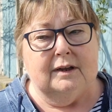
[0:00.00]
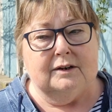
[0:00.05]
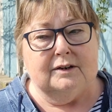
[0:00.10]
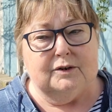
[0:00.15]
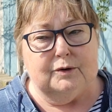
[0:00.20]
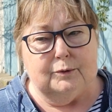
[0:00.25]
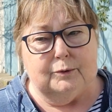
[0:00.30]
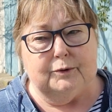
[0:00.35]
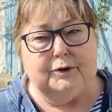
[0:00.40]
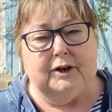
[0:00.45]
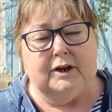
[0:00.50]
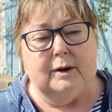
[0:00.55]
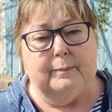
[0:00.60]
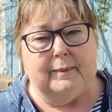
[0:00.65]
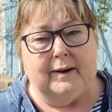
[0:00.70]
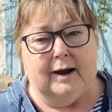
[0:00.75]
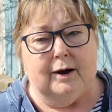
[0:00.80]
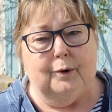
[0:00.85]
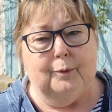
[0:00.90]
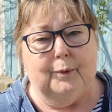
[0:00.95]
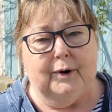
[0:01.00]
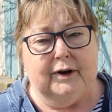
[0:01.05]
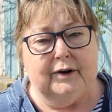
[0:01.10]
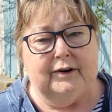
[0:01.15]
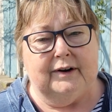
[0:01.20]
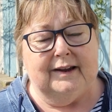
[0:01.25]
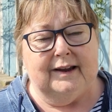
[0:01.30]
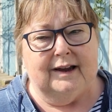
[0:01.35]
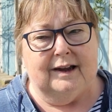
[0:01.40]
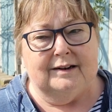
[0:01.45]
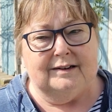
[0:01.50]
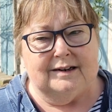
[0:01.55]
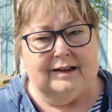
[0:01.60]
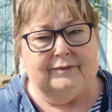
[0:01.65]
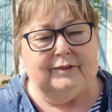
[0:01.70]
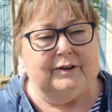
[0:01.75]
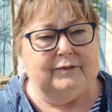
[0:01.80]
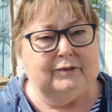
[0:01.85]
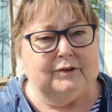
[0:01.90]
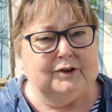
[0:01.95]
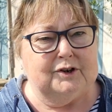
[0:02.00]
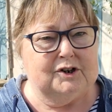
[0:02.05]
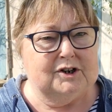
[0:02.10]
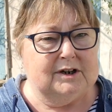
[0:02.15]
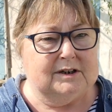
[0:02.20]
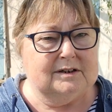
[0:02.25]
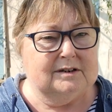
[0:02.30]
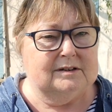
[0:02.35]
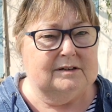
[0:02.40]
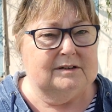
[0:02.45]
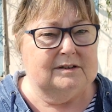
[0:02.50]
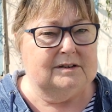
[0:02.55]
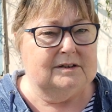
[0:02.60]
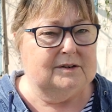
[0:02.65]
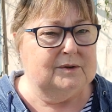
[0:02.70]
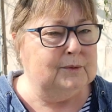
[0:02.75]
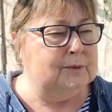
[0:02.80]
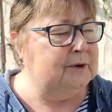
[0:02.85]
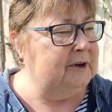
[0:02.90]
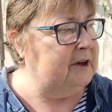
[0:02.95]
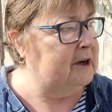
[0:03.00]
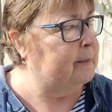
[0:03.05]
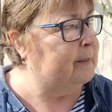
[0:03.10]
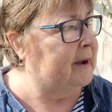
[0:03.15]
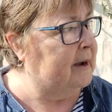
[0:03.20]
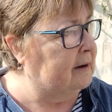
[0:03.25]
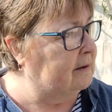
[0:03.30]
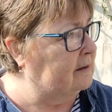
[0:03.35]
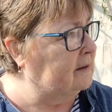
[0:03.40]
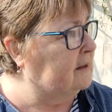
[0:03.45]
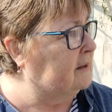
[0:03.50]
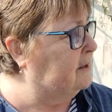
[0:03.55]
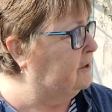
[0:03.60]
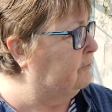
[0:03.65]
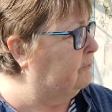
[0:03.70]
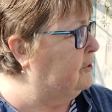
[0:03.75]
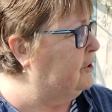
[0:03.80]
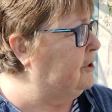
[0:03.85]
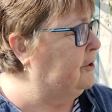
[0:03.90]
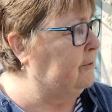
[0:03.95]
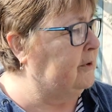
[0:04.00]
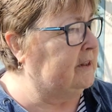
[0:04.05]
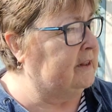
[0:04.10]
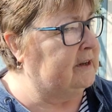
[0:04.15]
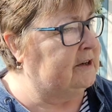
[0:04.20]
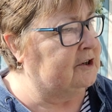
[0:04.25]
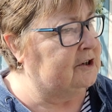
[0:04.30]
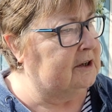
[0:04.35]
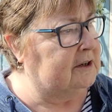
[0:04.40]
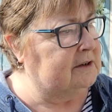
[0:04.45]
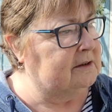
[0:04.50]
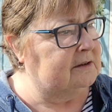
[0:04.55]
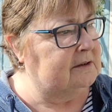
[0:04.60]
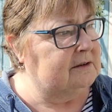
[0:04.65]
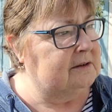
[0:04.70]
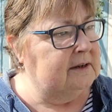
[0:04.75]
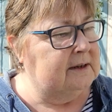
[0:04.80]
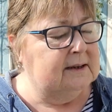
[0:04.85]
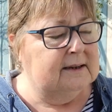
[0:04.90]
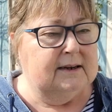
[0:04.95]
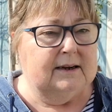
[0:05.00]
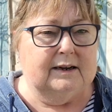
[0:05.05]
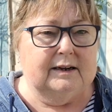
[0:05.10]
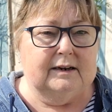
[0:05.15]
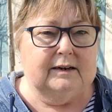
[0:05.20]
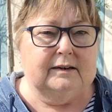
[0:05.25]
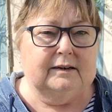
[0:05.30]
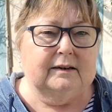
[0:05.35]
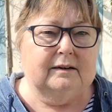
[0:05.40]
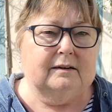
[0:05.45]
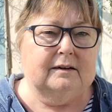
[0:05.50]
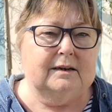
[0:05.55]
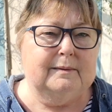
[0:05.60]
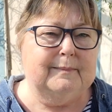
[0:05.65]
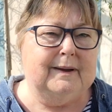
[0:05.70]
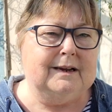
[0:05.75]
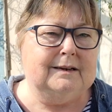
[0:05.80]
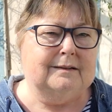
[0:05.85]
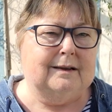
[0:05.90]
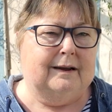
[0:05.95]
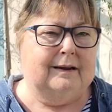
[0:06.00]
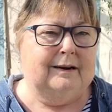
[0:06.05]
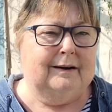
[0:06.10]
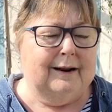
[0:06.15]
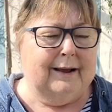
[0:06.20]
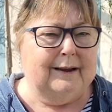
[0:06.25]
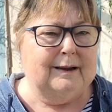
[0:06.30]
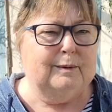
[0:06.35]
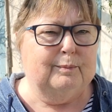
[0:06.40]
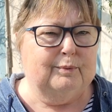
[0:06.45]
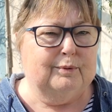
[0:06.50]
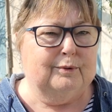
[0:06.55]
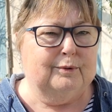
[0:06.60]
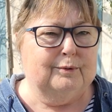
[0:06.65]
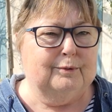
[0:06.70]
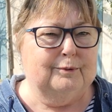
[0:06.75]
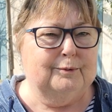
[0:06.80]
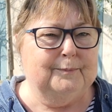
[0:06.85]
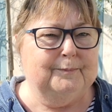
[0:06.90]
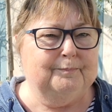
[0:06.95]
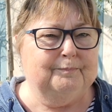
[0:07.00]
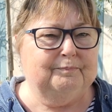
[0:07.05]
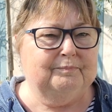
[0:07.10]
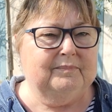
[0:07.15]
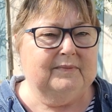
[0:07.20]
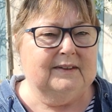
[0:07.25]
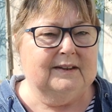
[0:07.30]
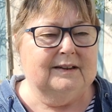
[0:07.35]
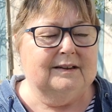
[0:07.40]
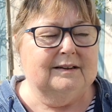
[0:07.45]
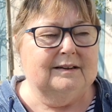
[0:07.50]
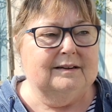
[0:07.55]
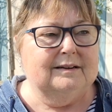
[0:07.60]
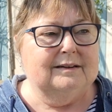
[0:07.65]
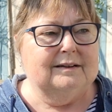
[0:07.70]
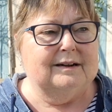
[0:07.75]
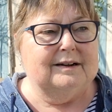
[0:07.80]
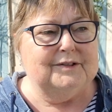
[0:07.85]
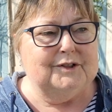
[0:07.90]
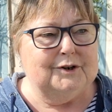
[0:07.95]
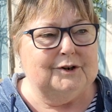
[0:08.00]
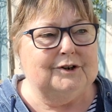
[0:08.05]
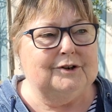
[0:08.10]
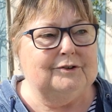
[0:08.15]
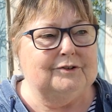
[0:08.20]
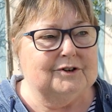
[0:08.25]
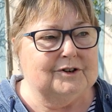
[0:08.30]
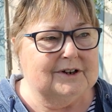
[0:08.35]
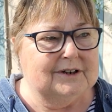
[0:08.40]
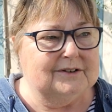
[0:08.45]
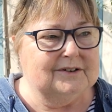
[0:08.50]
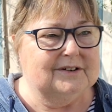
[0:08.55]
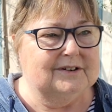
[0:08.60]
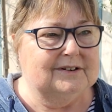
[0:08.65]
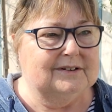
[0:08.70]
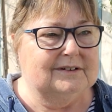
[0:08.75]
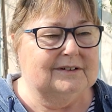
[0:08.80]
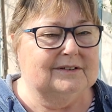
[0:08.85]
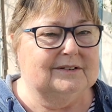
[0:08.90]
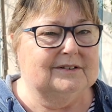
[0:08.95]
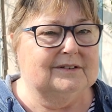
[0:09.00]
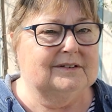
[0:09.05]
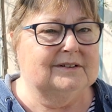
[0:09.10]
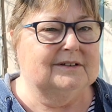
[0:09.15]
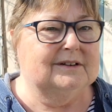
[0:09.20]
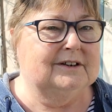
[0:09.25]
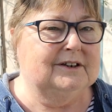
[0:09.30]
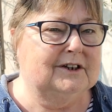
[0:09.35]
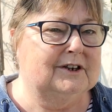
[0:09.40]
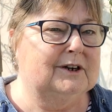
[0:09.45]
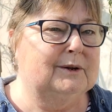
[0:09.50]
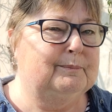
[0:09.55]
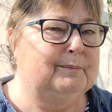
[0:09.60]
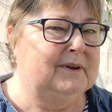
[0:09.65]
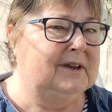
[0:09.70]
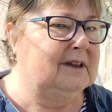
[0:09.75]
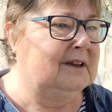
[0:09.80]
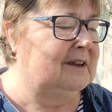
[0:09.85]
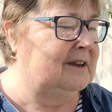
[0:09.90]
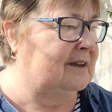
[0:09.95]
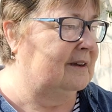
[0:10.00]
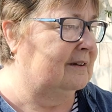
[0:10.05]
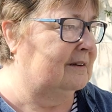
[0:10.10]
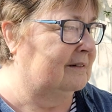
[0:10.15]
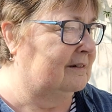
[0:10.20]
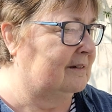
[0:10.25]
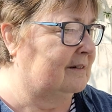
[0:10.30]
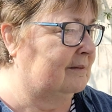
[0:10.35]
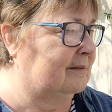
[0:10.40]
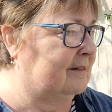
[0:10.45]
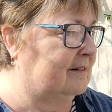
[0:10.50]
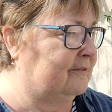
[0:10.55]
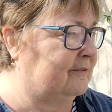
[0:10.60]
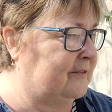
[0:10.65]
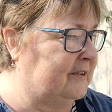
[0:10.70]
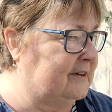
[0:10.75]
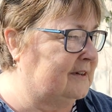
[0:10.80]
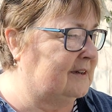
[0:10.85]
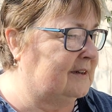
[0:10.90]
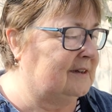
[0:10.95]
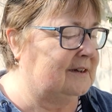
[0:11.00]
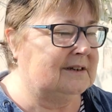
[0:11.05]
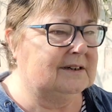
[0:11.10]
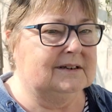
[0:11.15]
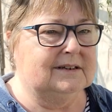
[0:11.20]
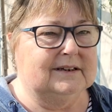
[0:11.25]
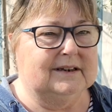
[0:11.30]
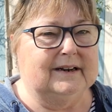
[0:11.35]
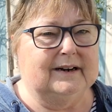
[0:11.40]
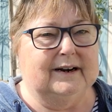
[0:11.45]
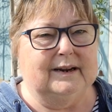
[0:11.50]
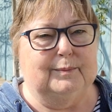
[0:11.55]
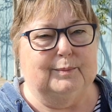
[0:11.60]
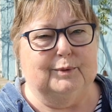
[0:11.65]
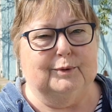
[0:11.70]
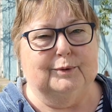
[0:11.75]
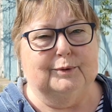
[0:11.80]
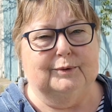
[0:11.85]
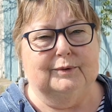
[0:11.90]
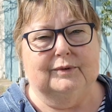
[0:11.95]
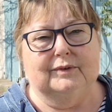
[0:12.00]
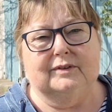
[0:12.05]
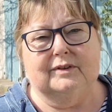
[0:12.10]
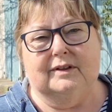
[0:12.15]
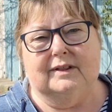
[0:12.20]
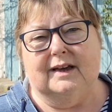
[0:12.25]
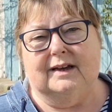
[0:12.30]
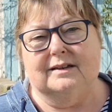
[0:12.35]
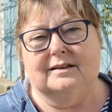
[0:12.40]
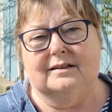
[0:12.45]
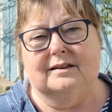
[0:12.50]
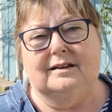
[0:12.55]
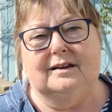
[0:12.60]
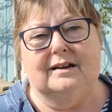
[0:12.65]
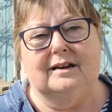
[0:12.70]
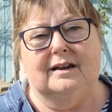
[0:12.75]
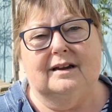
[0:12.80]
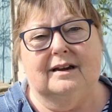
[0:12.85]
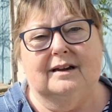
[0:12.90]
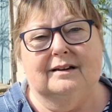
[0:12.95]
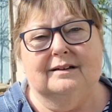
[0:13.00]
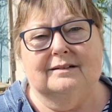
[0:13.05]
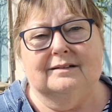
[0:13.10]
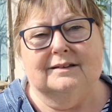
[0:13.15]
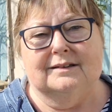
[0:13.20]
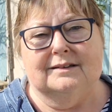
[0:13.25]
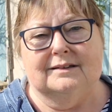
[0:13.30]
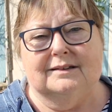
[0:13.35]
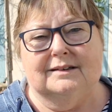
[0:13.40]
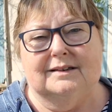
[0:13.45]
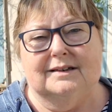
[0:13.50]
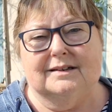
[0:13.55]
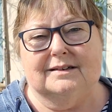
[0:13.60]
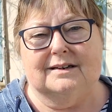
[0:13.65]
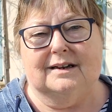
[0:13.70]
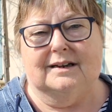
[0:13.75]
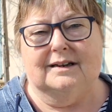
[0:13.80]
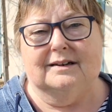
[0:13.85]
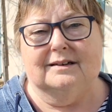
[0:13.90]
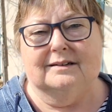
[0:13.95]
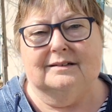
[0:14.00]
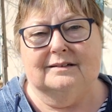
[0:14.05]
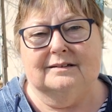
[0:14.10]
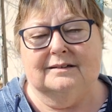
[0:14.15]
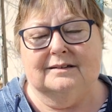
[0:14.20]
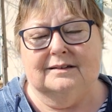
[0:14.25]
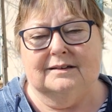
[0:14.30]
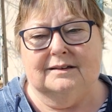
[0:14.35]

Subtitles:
talking about we're going to get a Devi for the shutters and talking about renewing these shutters. And I made that in April. And the new shutters are going to be fitted in April. So that's a year it's taken.